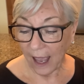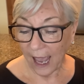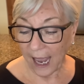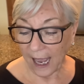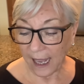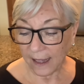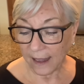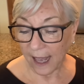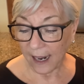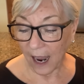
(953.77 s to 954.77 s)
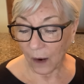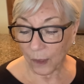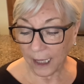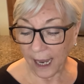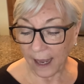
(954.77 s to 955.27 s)
and that I
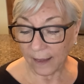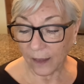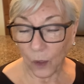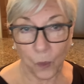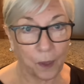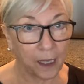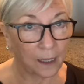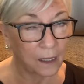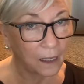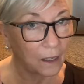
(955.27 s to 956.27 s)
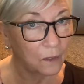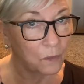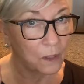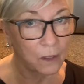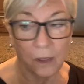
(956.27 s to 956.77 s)
would get the Queen
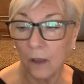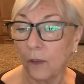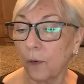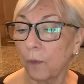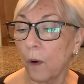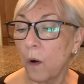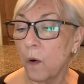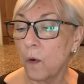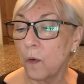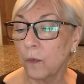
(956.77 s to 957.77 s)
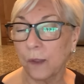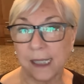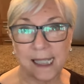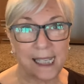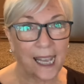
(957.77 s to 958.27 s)
of the
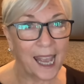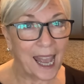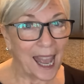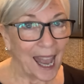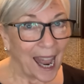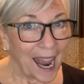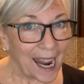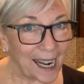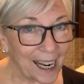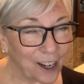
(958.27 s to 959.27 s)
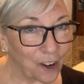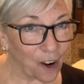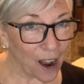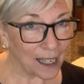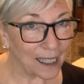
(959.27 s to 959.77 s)
Thrones. And I
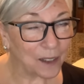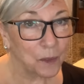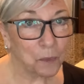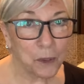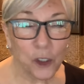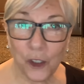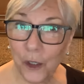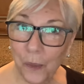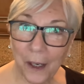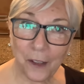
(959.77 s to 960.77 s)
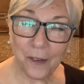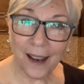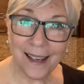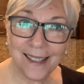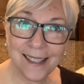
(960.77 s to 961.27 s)
got it. But you know what, you
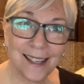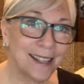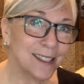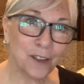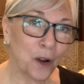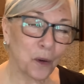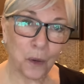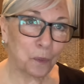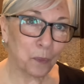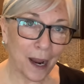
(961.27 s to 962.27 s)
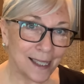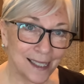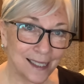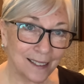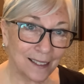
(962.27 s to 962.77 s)
guys? It's not cold
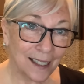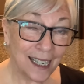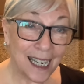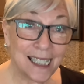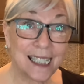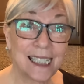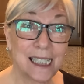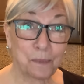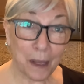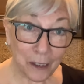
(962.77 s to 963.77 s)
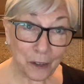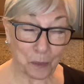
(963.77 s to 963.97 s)
pressed. It's expeller